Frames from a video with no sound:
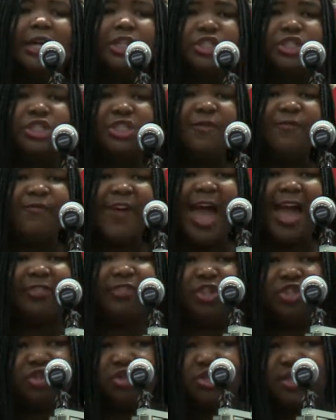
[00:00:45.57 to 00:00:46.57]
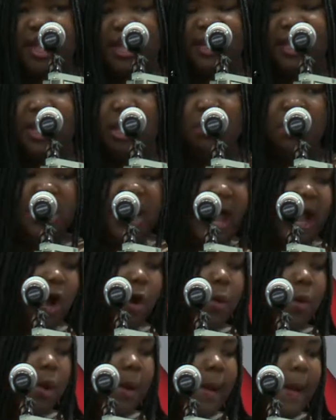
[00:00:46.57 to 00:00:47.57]
Just the fact that you're standing here
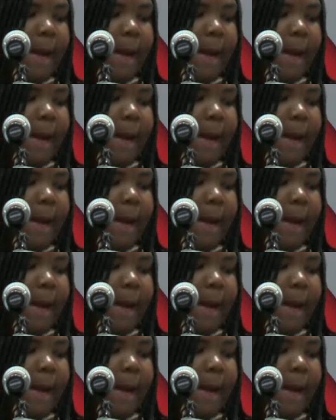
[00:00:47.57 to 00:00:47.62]
now